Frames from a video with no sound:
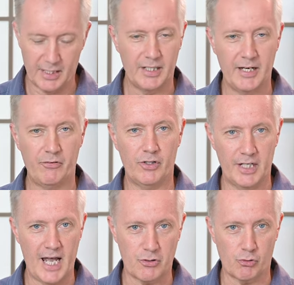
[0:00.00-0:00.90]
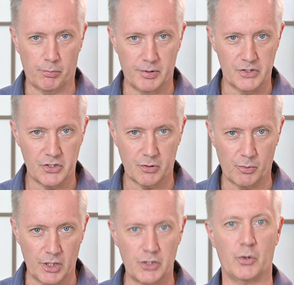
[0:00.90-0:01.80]
you're never in a natural position
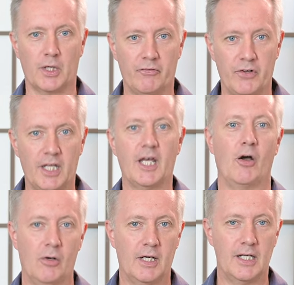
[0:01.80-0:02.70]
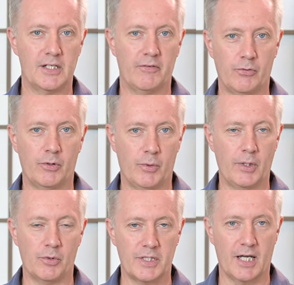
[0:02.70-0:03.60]
when you're doing a video, as if when
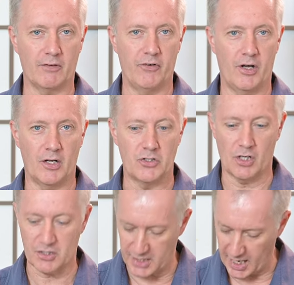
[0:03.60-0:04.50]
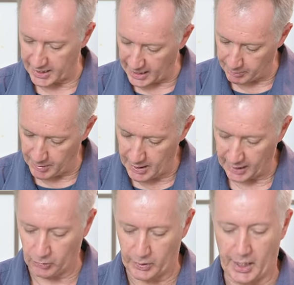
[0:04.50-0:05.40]
you were taking photos. You're not standing up
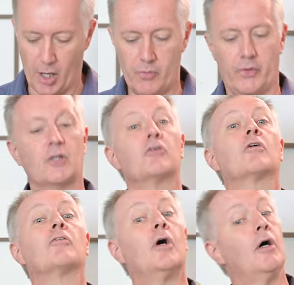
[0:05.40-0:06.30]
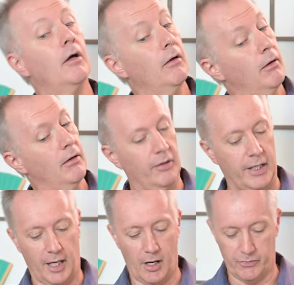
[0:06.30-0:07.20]
and looking over. You're sort of
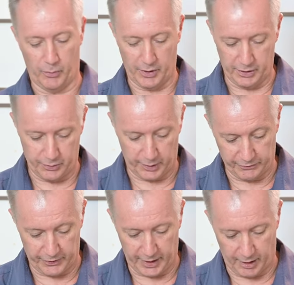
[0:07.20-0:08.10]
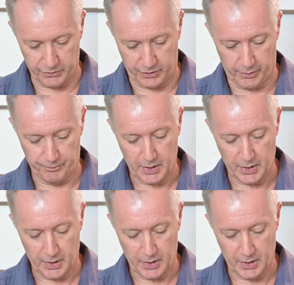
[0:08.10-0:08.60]
looking over when you're doing a video, so